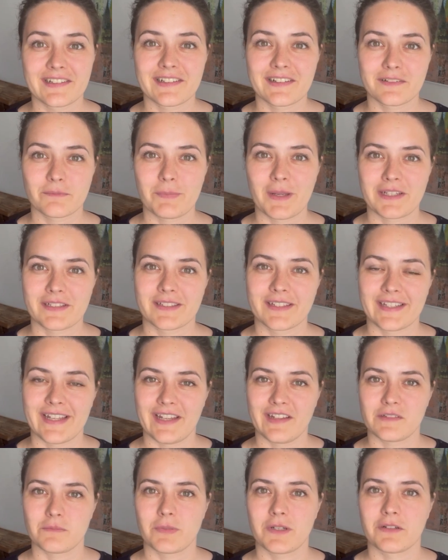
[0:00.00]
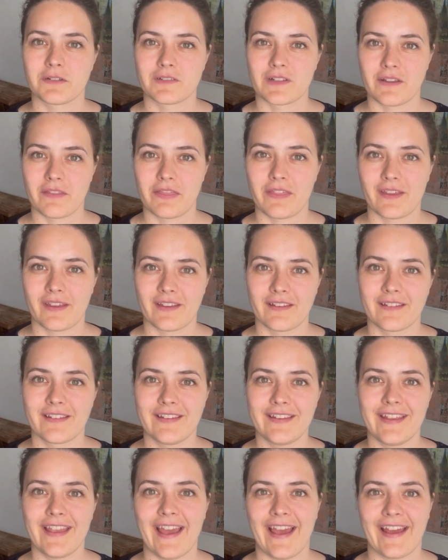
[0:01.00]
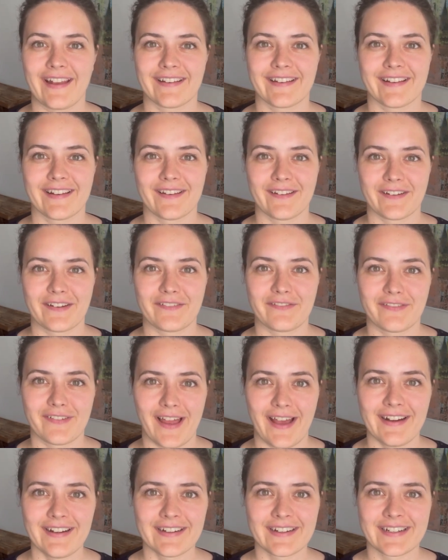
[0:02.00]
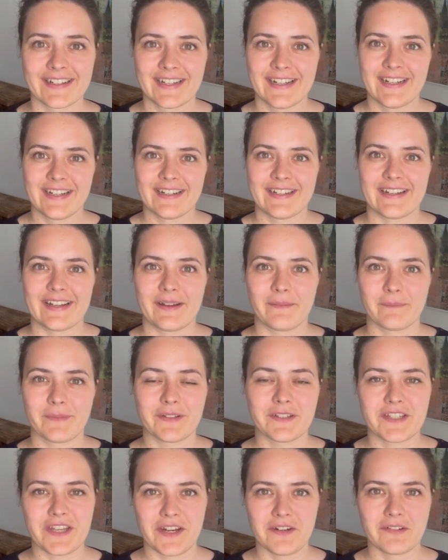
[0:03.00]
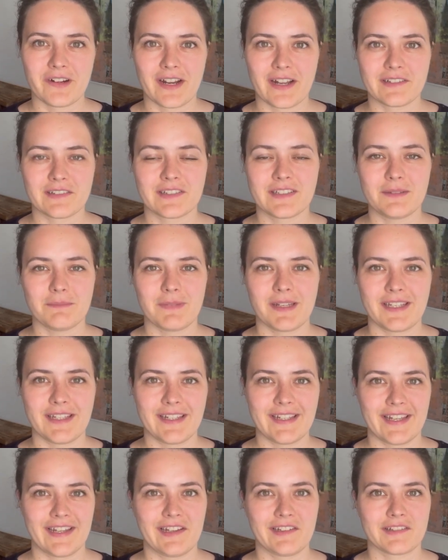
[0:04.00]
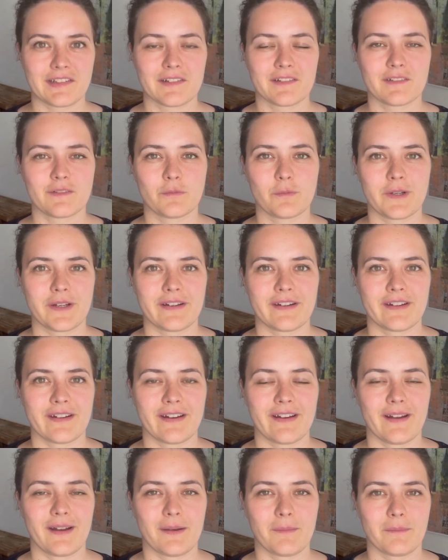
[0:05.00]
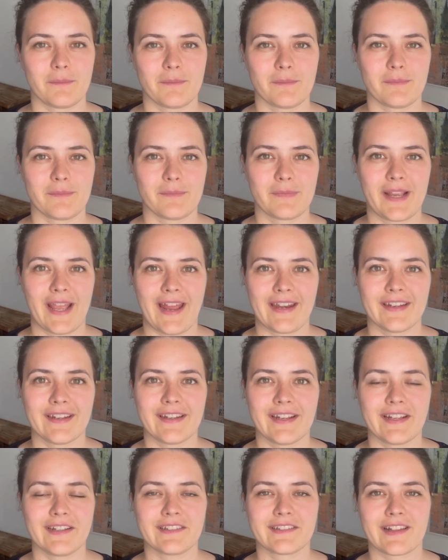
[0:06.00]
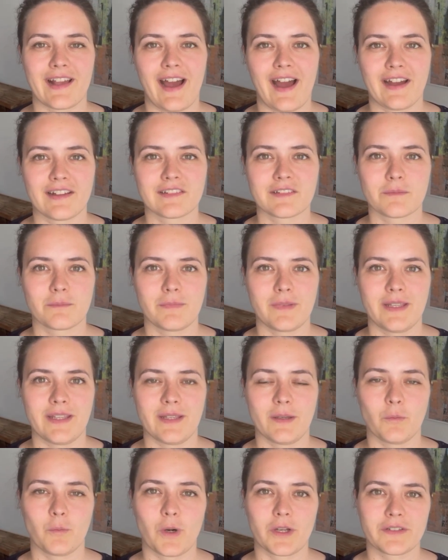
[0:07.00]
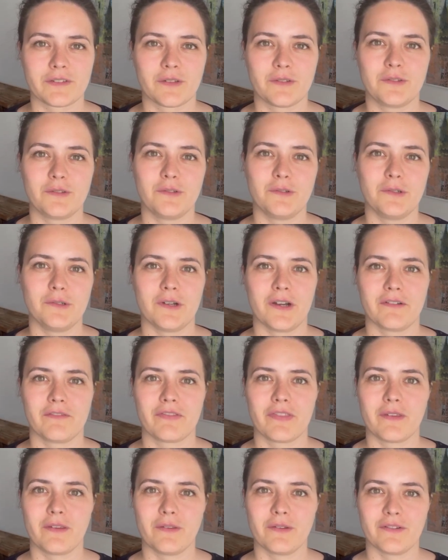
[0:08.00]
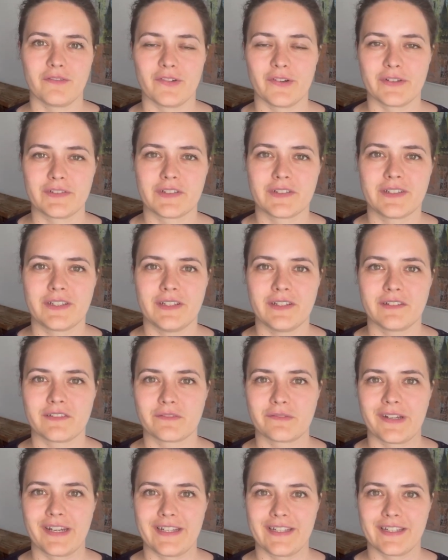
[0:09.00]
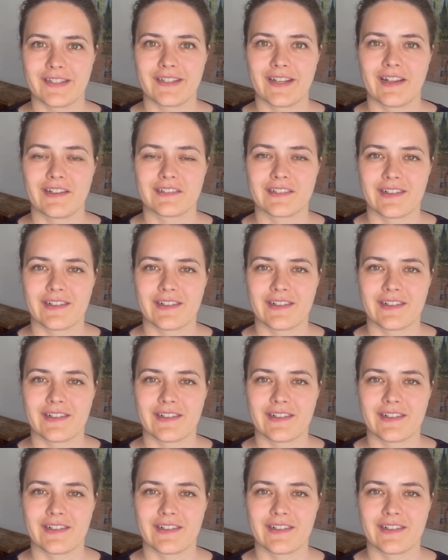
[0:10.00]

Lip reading: is a special case because I think T had a lot of luck. In general, I see many cases where candidates ask me what to do if the university is rated as